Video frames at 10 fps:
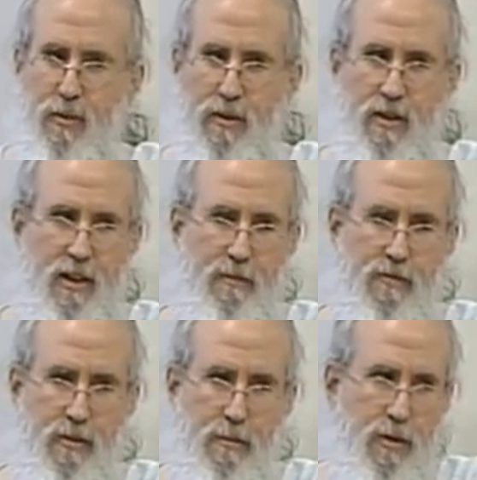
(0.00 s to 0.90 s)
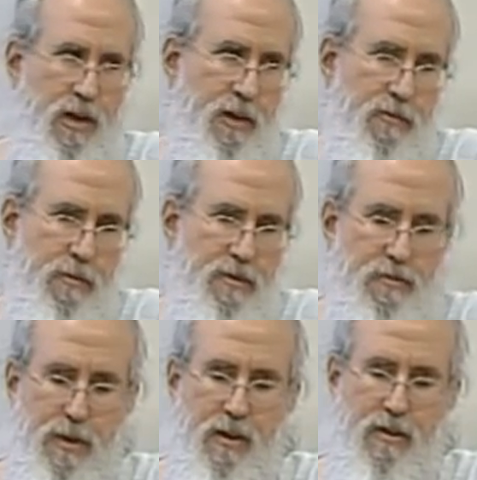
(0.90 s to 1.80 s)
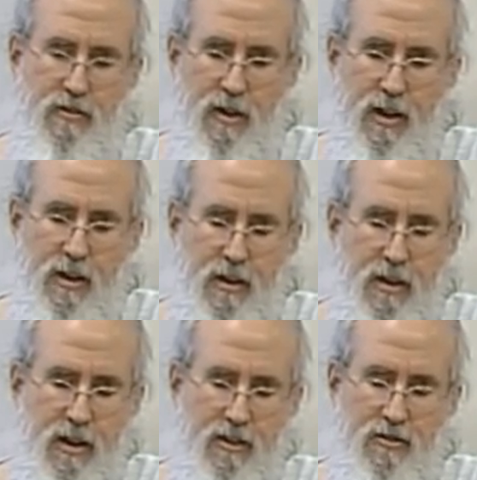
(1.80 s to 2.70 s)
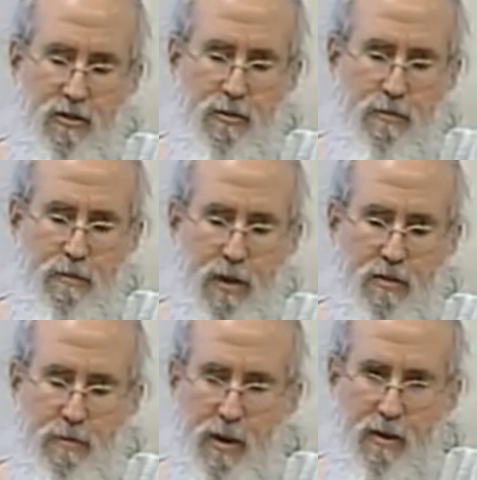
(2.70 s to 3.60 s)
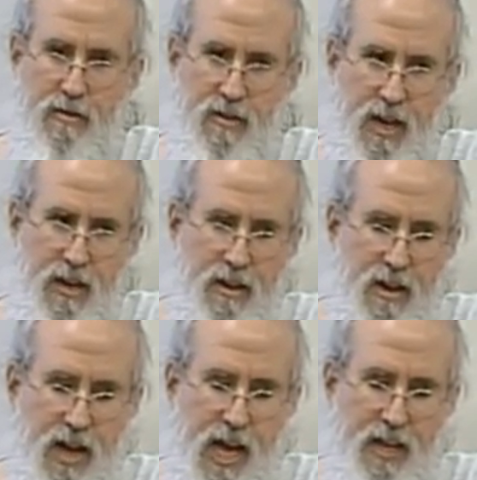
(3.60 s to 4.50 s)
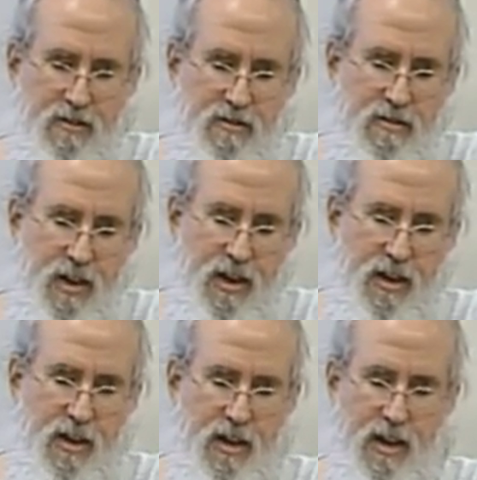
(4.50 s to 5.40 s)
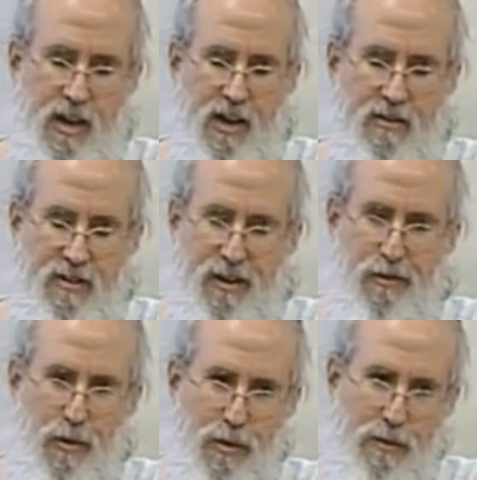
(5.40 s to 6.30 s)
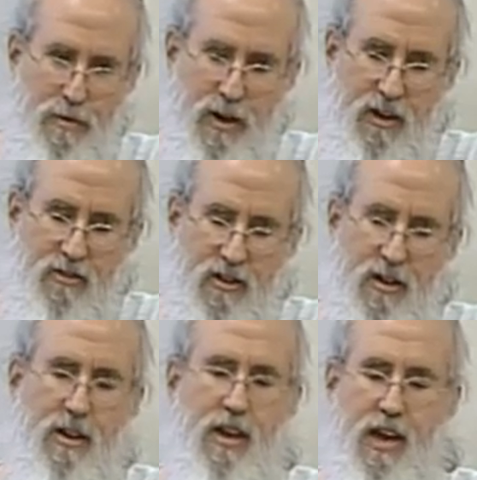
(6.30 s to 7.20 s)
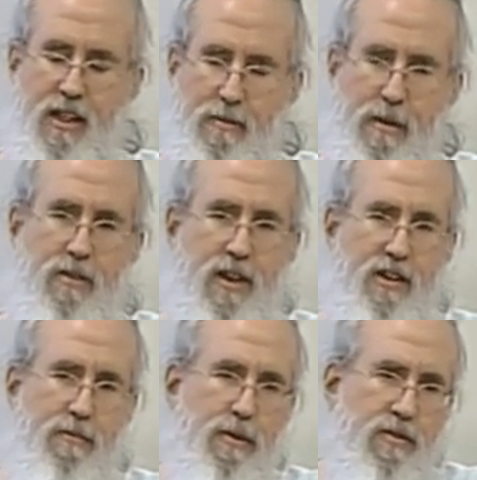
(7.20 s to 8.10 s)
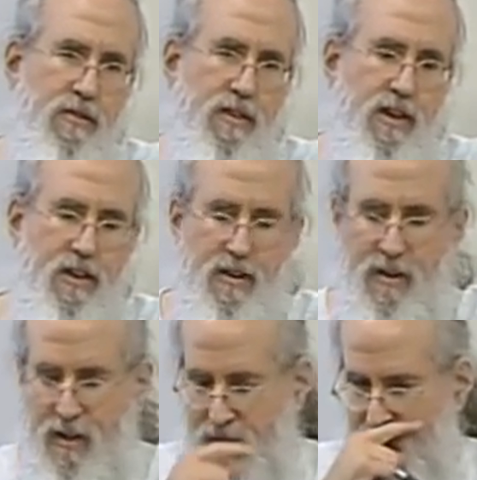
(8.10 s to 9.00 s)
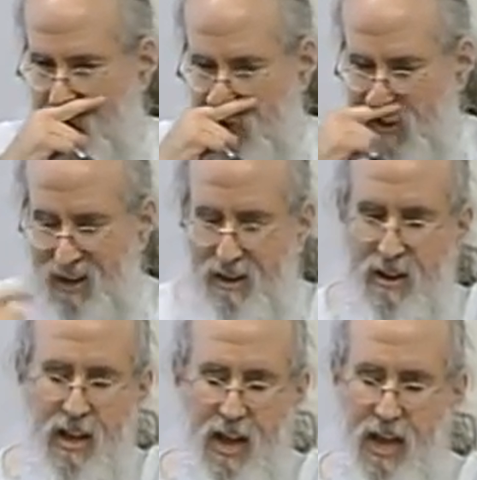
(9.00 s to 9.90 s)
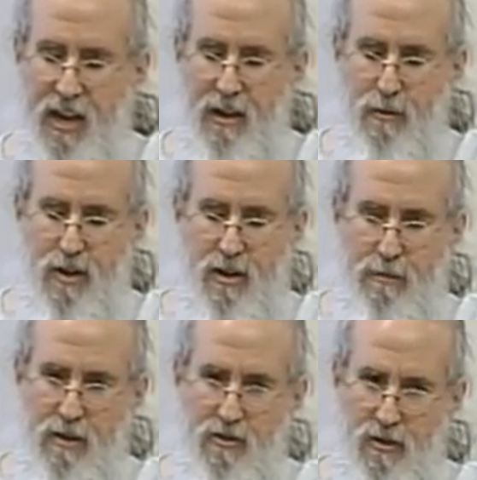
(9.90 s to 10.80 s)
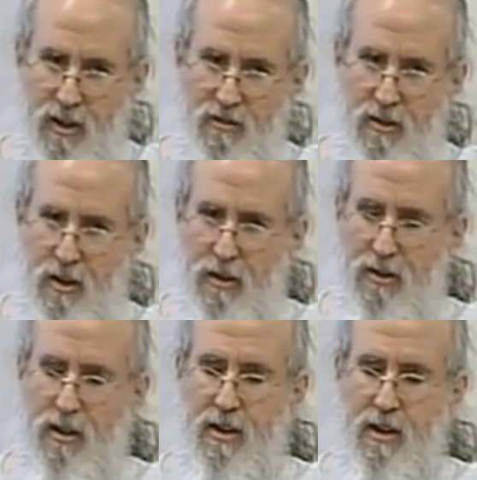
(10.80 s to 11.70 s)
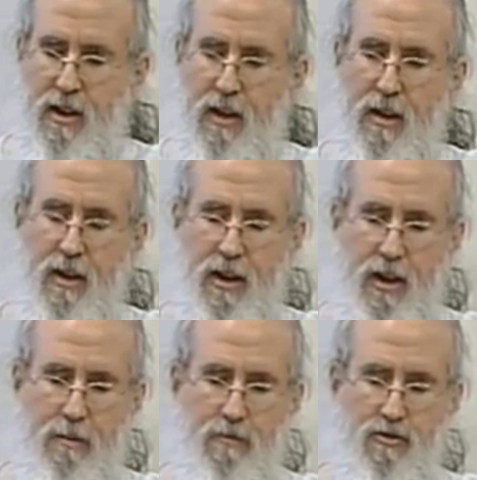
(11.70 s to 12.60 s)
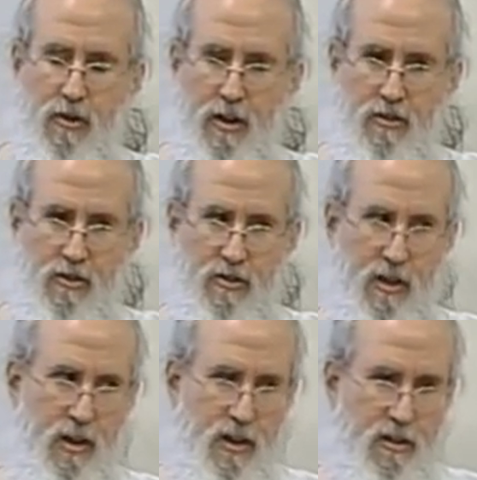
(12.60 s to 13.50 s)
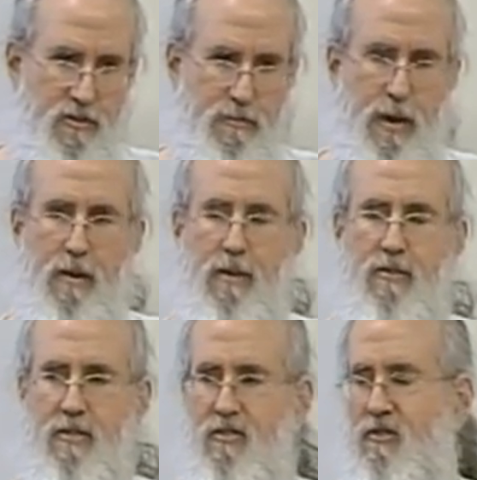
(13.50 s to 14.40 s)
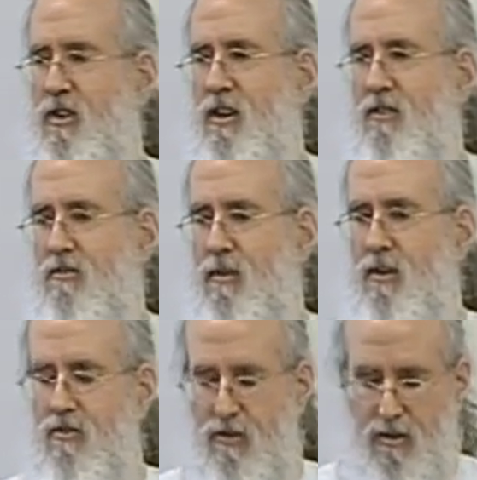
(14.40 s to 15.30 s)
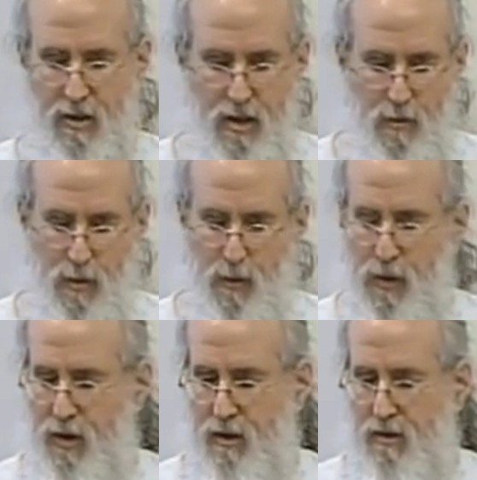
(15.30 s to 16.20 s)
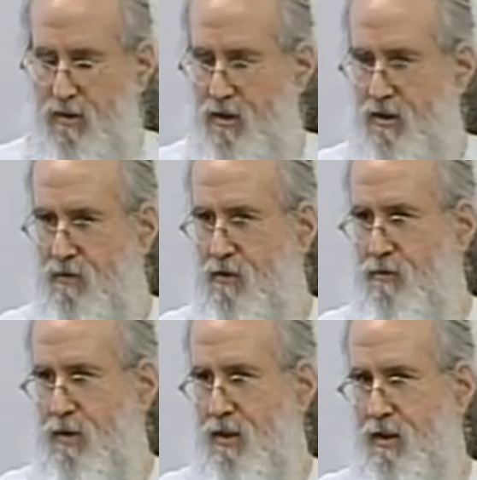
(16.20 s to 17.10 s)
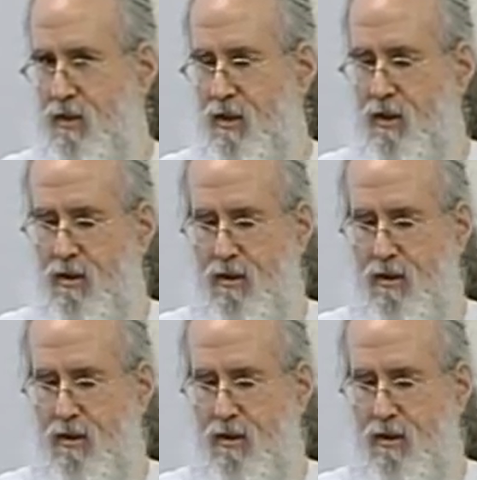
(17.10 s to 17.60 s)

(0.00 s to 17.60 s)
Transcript: Where did it come from? Well, it came from its parents, right? Its two its parents had had uh, uh, sexual reproduction, and the mother gave birth to the kitten. And there's the kitten, and it recapitulates all the uh, um, structures in its parents, its genetic structure. Well, why couldn't the universe be like that?